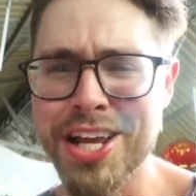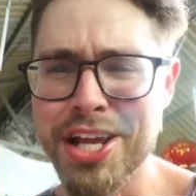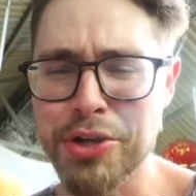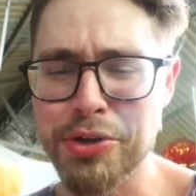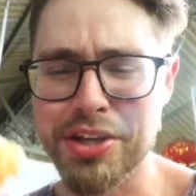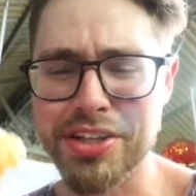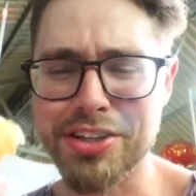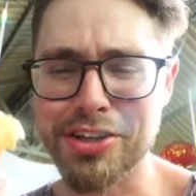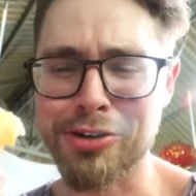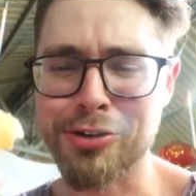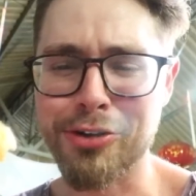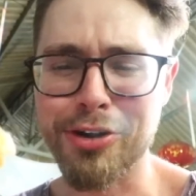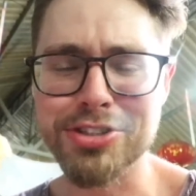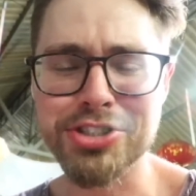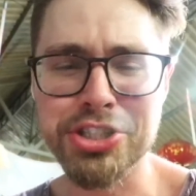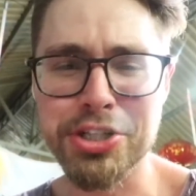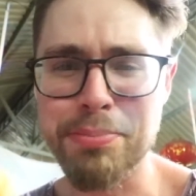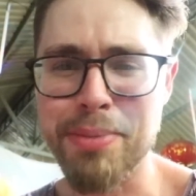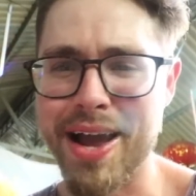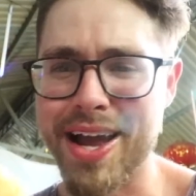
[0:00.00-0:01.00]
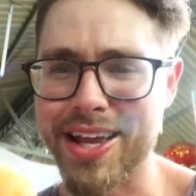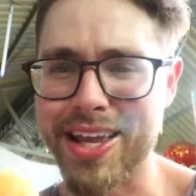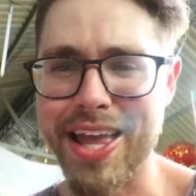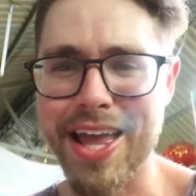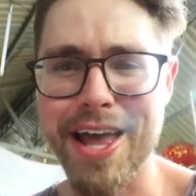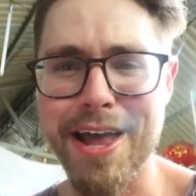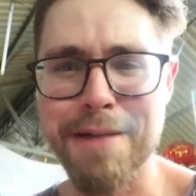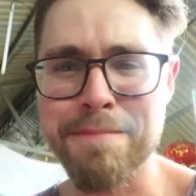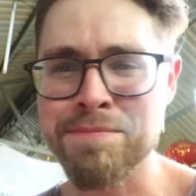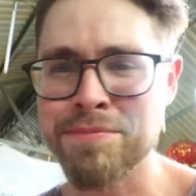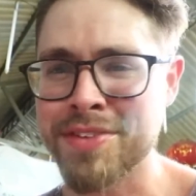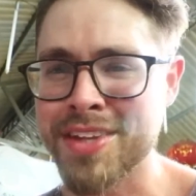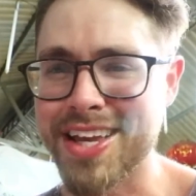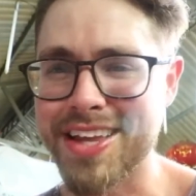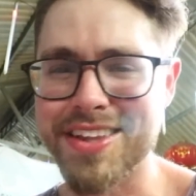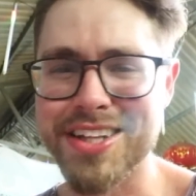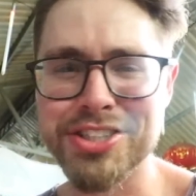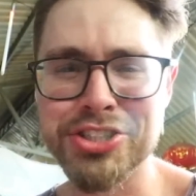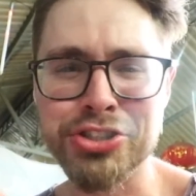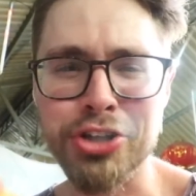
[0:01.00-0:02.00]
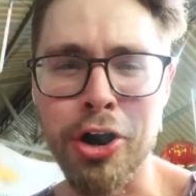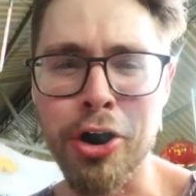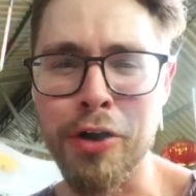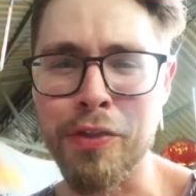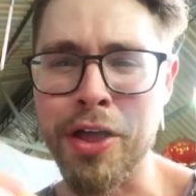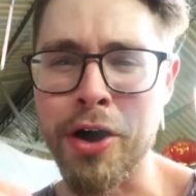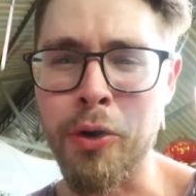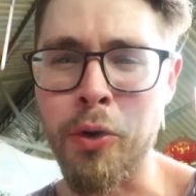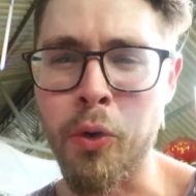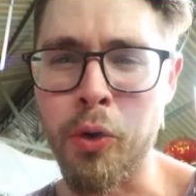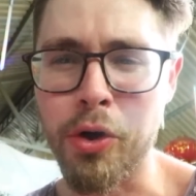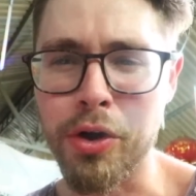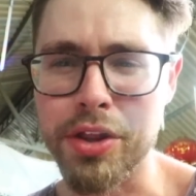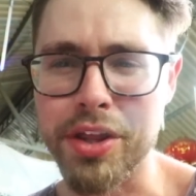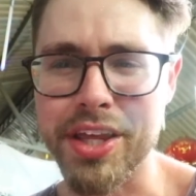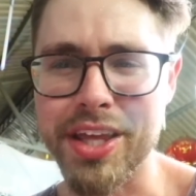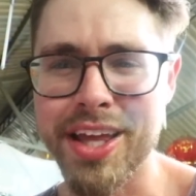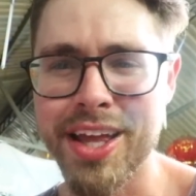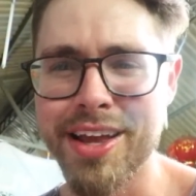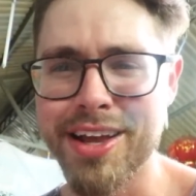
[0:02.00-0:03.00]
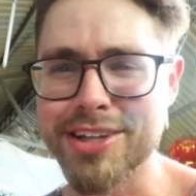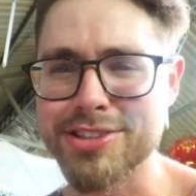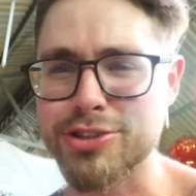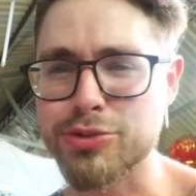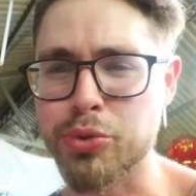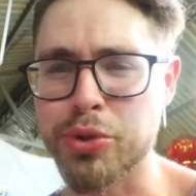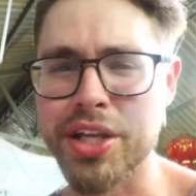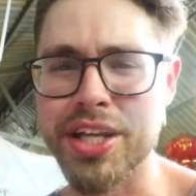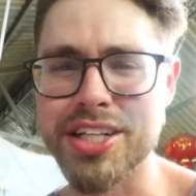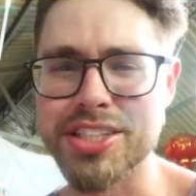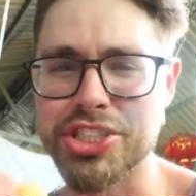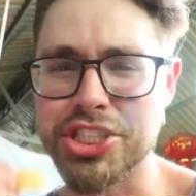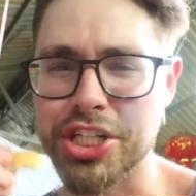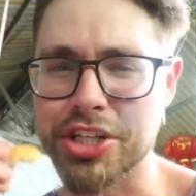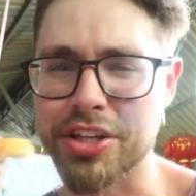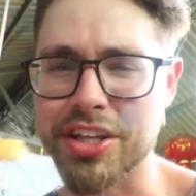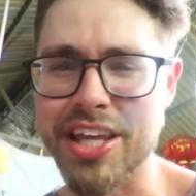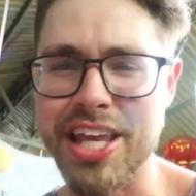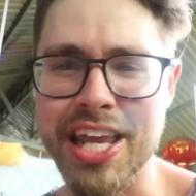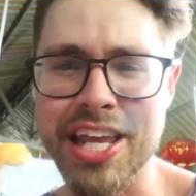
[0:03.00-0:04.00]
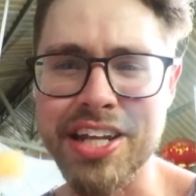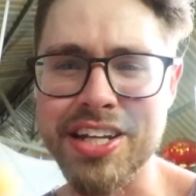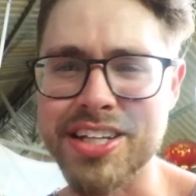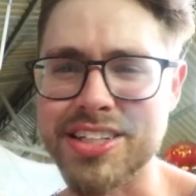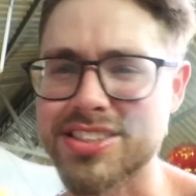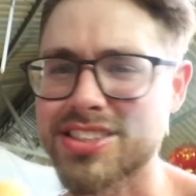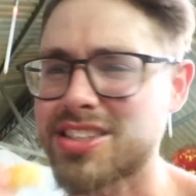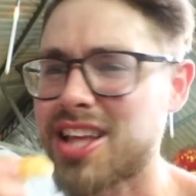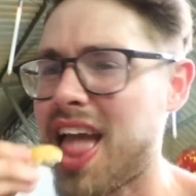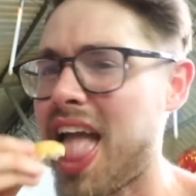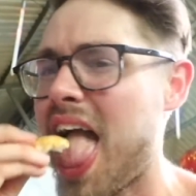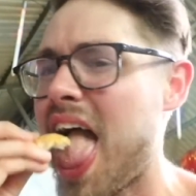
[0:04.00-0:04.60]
You get the crunchy baguette and then just all the oily, sweet chili heatness.